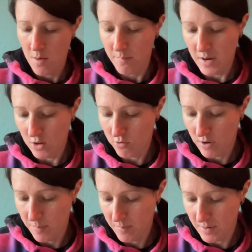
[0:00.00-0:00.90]

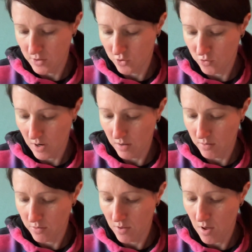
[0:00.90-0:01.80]
grip and better
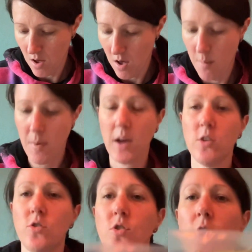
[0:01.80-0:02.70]
strength. And
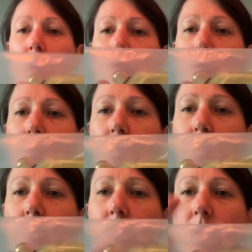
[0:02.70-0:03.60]
you just undo
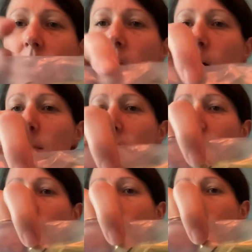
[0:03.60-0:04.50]
the cap
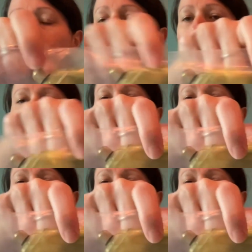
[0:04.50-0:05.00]
here and fill with